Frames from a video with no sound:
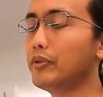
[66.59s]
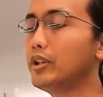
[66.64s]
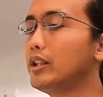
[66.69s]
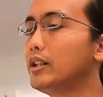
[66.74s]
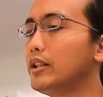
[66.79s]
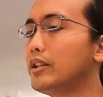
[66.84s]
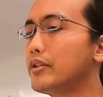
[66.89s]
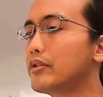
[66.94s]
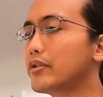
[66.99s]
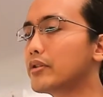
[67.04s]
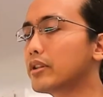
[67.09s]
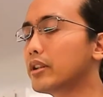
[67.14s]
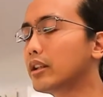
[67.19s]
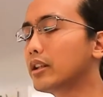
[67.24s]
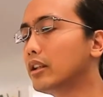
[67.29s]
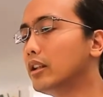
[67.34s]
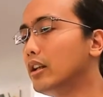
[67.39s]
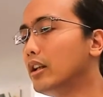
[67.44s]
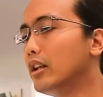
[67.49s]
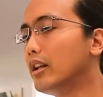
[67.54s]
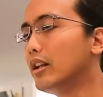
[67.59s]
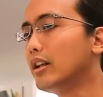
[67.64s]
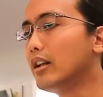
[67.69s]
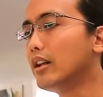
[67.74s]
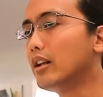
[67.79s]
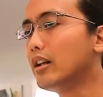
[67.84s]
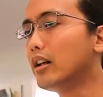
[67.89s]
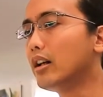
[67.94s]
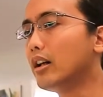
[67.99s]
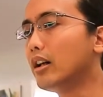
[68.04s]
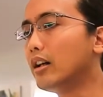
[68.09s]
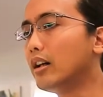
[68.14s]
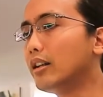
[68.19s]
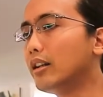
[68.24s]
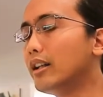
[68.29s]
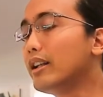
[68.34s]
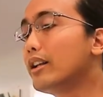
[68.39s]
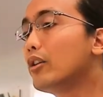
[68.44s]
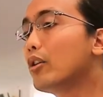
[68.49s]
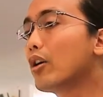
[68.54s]
Really interesting.
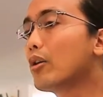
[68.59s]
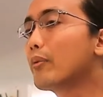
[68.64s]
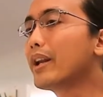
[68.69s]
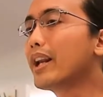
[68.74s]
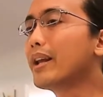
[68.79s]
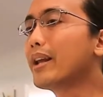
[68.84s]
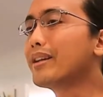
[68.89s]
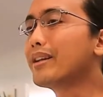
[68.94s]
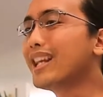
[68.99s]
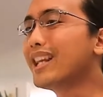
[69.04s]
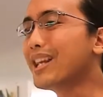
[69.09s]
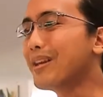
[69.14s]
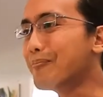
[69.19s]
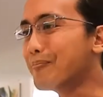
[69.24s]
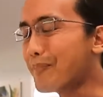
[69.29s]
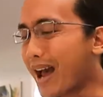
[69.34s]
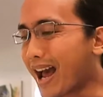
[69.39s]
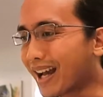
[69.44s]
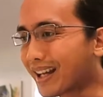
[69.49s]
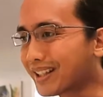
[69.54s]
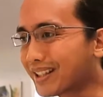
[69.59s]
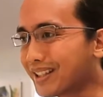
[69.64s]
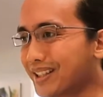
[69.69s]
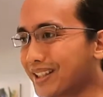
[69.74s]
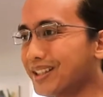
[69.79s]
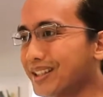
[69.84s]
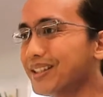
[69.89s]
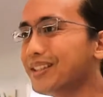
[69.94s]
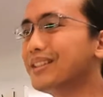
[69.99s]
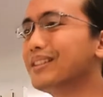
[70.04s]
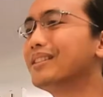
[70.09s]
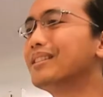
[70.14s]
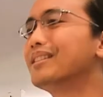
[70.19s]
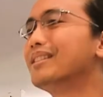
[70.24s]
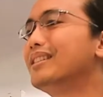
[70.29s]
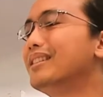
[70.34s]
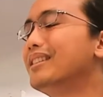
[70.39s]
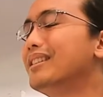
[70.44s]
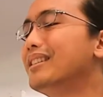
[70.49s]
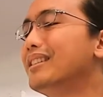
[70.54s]
Later on, when I came back
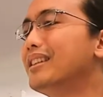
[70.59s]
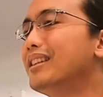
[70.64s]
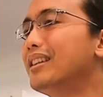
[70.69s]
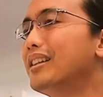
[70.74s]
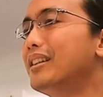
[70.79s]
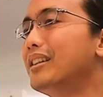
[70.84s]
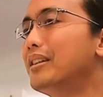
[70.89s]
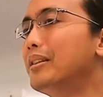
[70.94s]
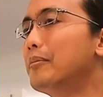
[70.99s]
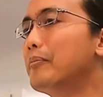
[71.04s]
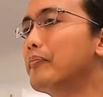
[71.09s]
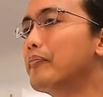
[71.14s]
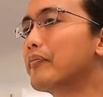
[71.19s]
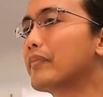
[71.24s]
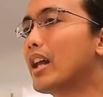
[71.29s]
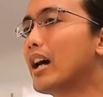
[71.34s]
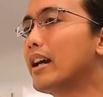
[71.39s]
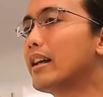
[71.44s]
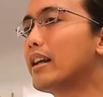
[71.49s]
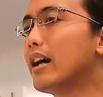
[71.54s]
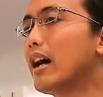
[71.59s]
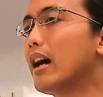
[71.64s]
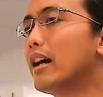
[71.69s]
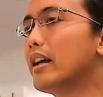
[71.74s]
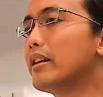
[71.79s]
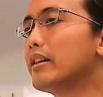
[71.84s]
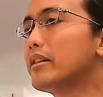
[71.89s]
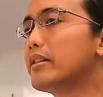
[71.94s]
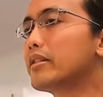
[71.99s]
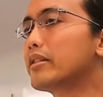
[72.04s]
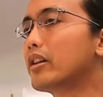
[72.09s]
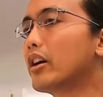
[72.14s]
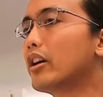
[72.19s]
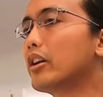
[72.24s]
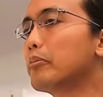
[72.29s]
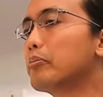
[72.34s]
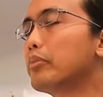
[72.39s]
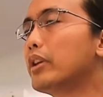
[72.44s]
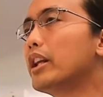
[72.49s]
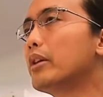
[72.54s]
here, I
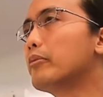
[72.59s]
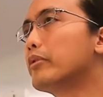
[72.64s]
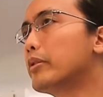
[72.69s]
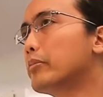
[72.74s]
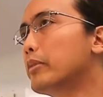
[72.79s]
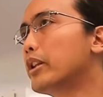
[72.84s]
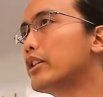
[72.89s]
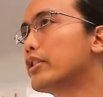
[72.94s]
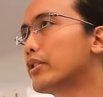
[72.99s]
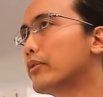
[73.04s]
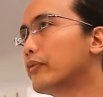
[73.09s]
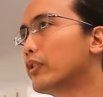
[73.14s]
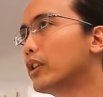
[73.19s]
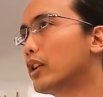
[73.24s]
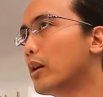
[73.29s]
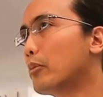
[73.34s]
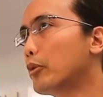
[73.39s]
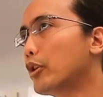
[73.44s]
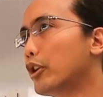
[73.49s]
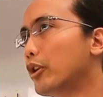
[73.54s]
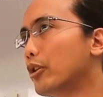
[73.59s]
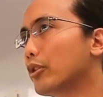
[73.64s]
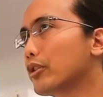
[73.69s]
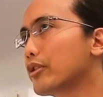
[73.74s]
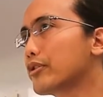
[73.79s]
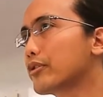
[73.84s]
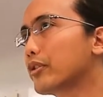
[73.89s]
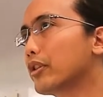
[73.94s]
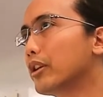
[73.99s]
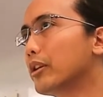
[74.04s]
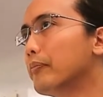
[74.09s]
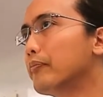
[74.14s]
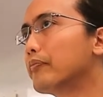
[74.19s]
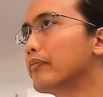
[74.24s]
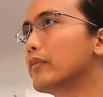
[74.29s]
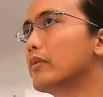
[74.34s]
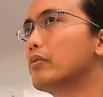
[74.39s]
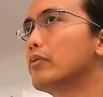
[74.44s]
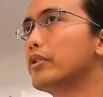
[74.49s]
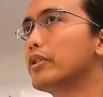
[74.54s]
started playing with the Malaysian Philharmonic Orchestra,
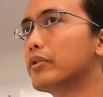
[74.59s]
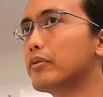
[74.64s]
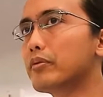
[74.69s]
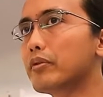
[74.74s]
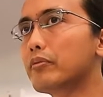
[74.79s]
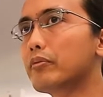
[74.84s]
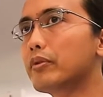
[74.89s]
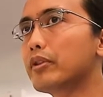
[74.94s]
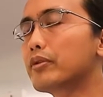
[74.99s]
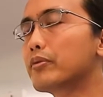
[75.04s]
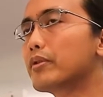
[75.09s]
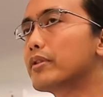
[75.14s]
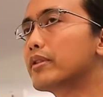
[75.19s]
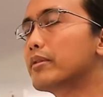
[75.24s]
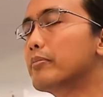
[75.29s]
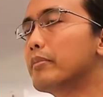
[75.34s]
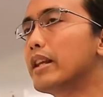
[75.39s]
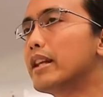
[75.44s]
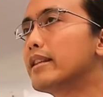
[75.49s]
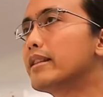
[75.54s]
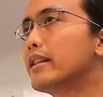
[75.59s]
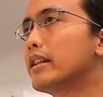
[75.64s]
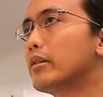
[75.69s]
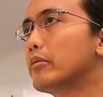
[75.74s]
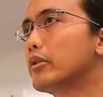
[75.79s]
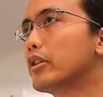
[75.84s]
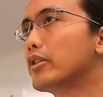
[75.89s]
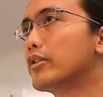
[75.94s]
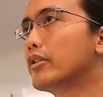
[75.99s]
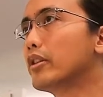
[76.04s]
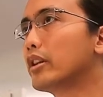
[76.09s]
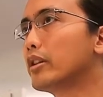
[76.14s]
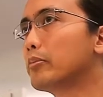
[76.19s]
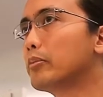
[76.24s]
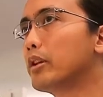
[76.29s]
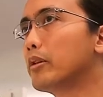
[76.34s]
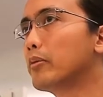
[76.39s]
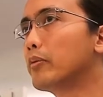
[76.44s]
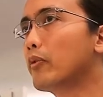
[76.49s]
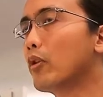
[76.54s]
which was amazing because you get to
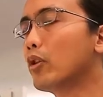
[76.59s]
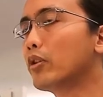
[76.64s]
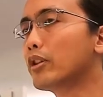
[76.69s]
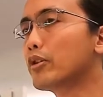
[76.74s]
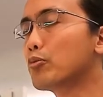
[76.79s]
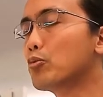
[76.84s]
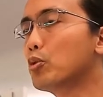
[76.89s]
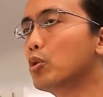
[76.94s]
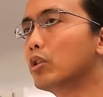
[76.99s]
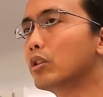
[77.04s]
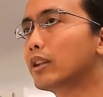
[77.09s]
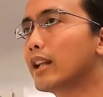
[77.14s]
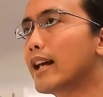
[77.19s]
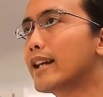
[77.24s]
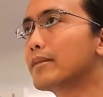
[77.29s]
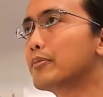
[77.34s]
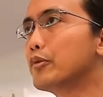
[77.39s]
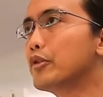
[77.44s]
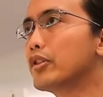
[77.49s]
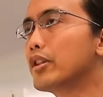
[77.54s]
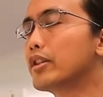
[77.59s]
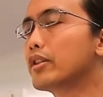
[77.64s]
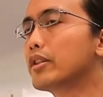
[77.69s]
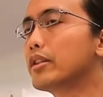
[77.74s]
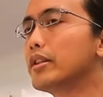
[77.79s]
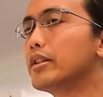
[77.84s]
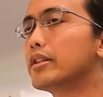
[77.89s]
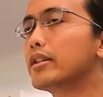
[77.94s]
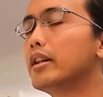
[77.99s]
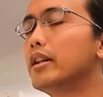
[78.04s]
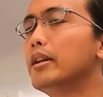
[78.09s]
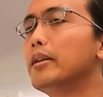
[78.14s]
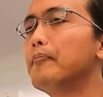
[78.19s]
play with all these world-class musicians.